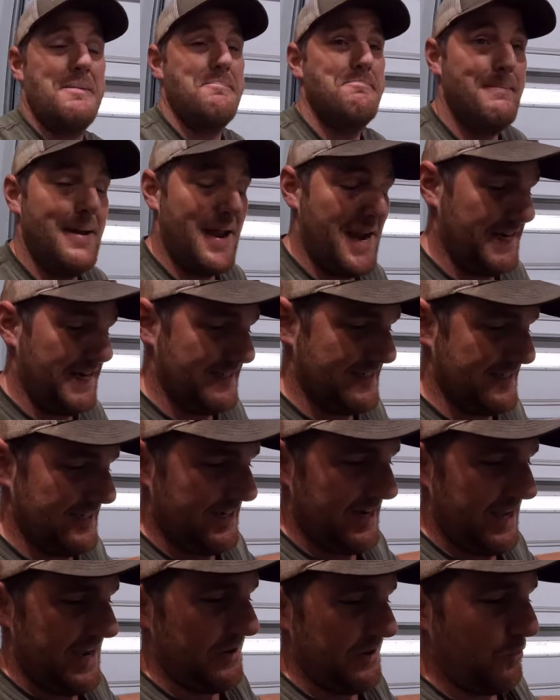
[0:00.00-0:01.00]
it, and man, is
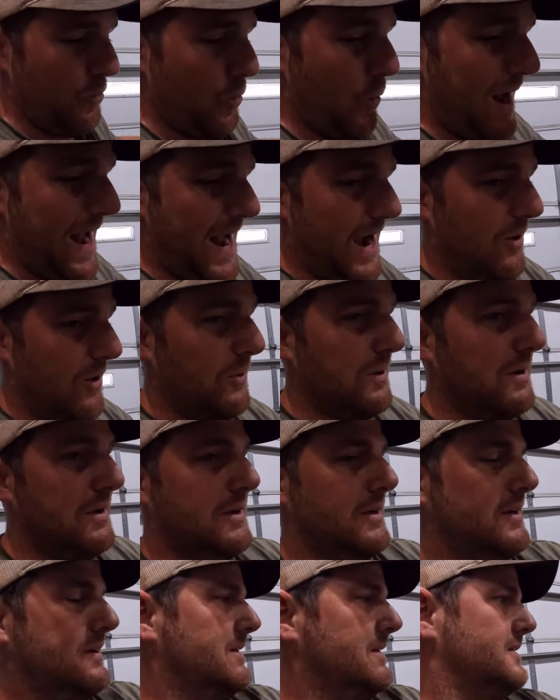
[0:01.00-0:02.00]
it loud. Wow.
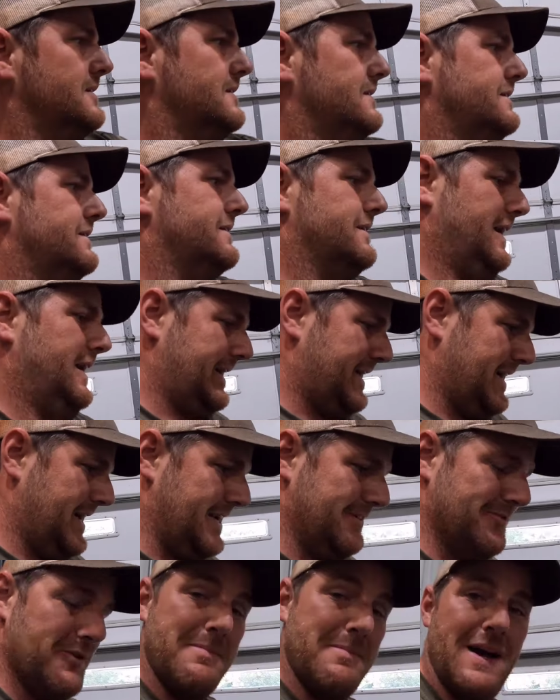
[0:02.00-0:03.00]
That
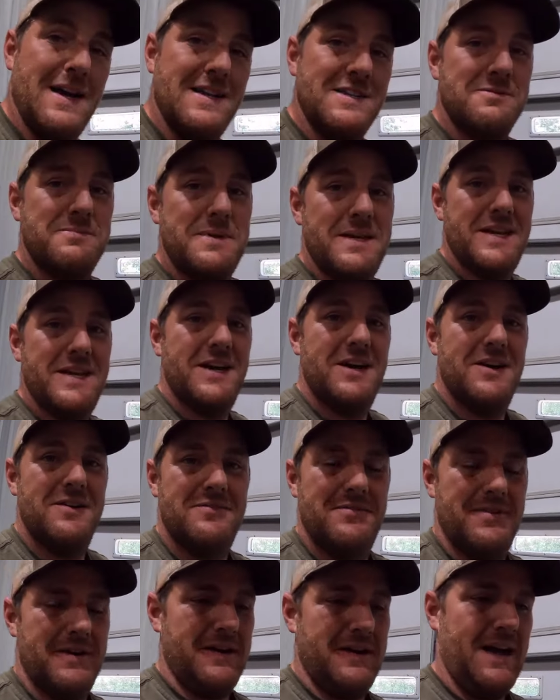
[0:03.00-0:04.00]
kind of reminds me
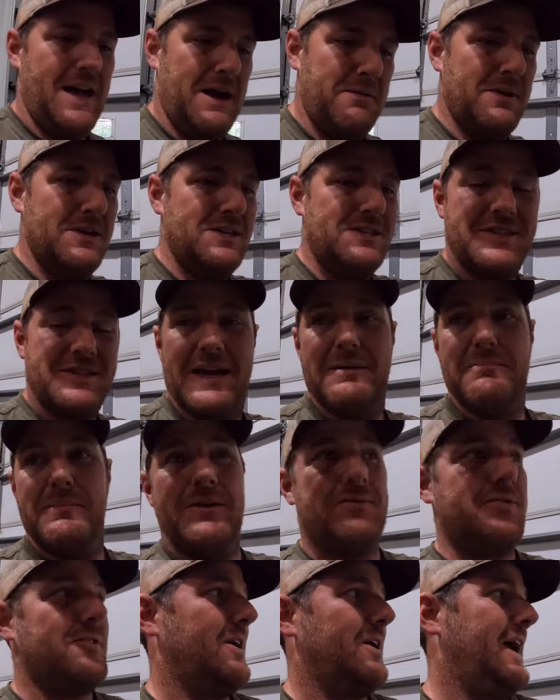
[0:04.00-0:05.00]
of how much that
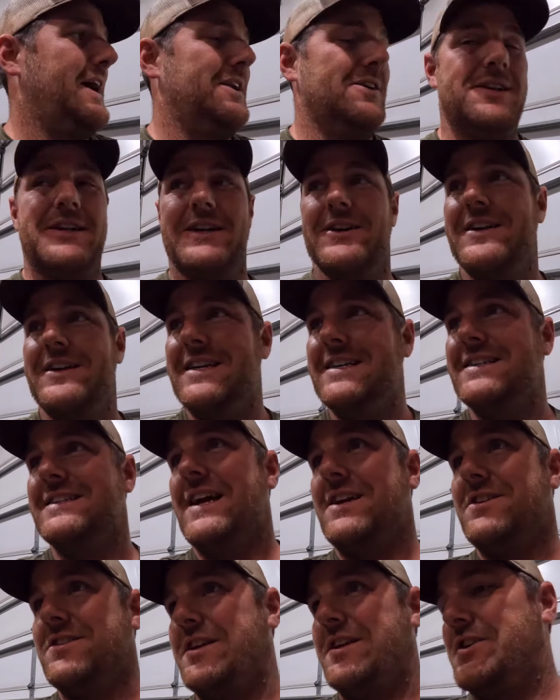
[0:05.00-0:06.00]
muffler I had on there
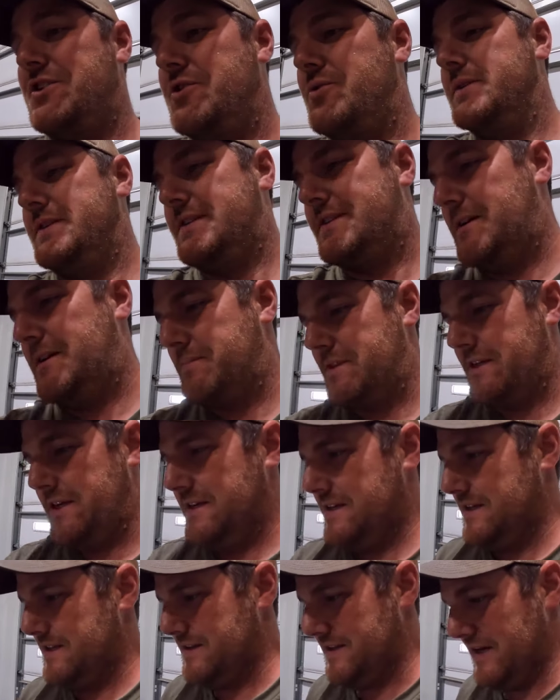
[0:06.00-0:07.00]
is actually doing
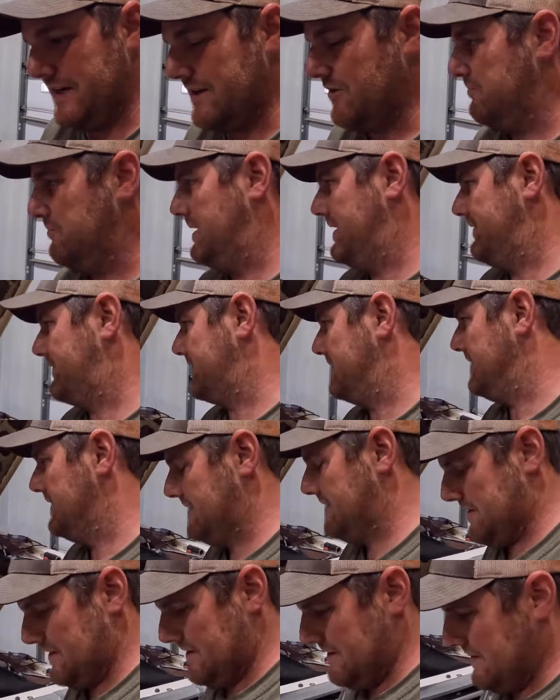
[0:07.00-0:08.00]
something, the little
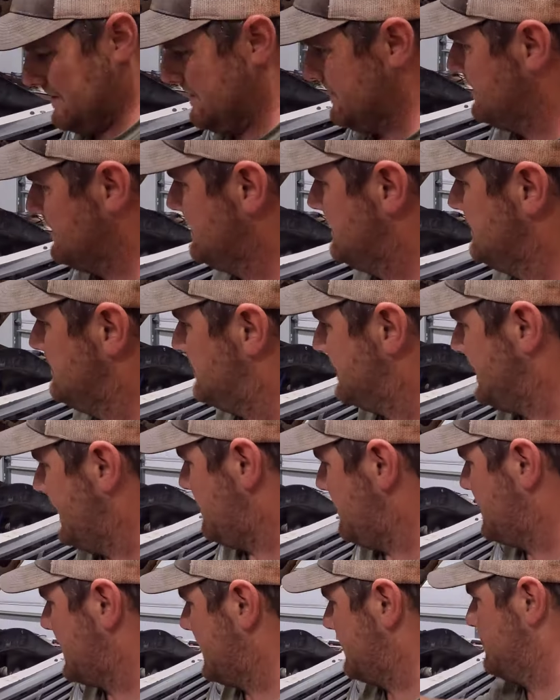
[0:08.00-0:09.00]
muffler. But
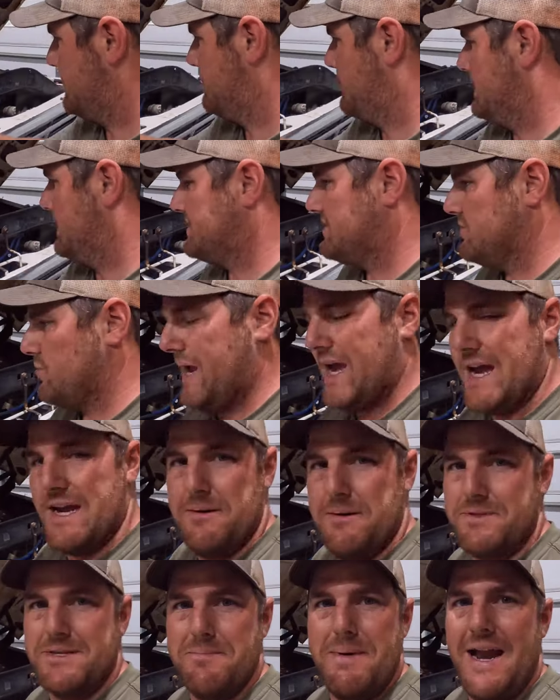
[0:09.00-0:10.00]
yeah, we got oil pressure. We
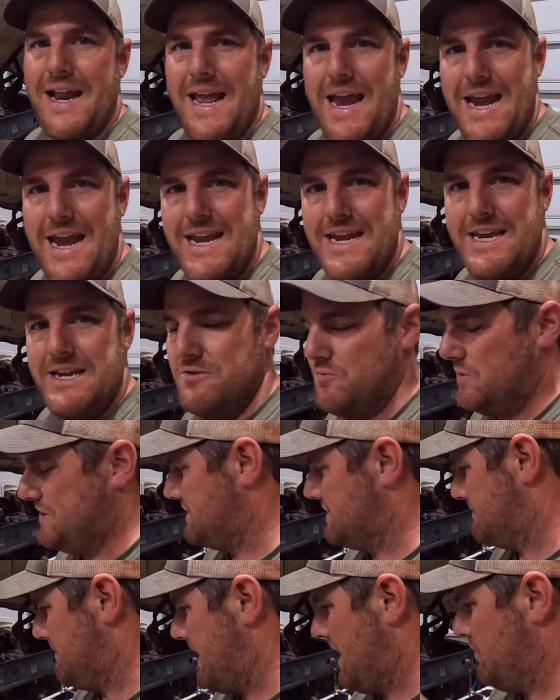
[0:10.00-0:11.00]
had up to about 80,
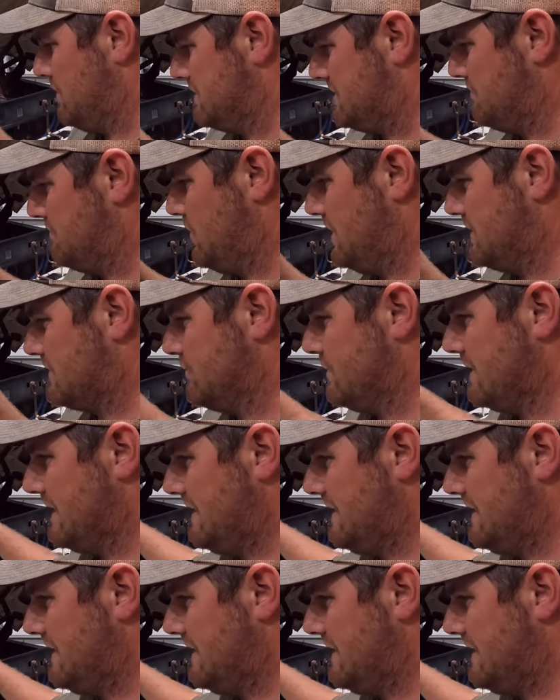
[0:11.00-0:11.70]
which is about what the pressure